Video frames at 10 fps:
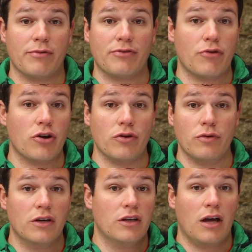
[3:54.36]
through
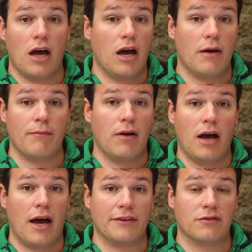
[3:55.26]

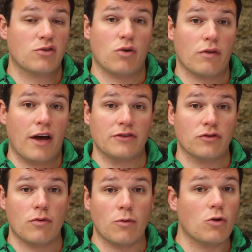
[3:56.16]
and call that as
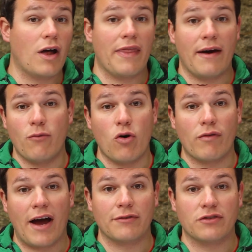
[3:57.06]
normal, and then walk
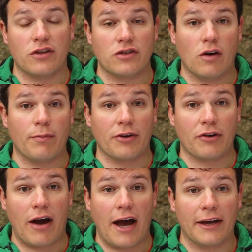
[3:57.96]
around to the top of the
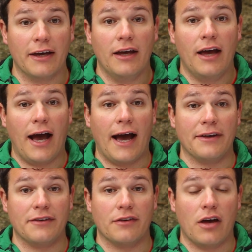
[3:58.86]
crag
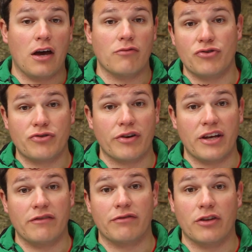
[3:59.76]
and
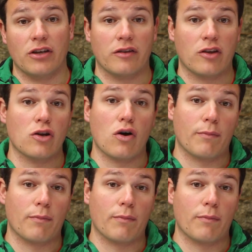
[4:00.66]
retrieve the long